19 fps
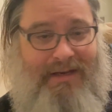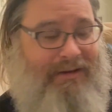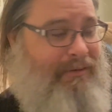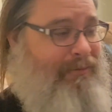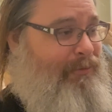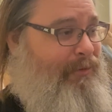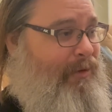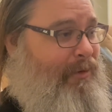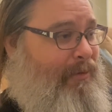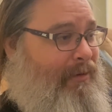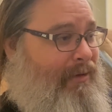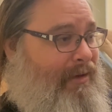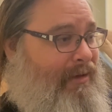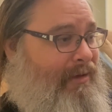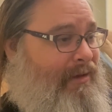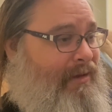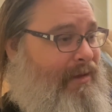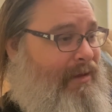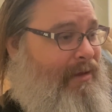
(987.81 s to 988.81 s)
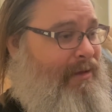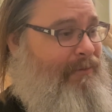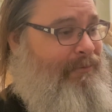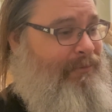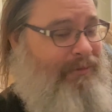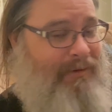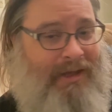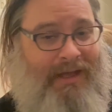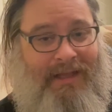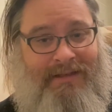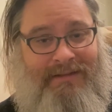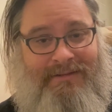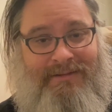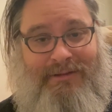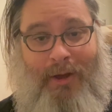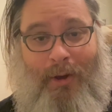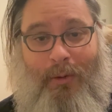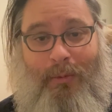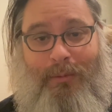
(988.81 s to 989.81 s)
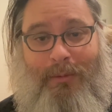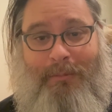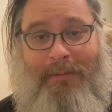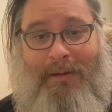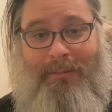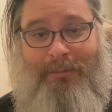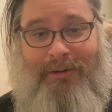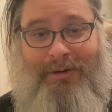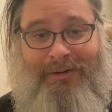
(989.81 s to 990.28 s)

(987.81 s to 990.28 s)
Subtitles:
if I don't remember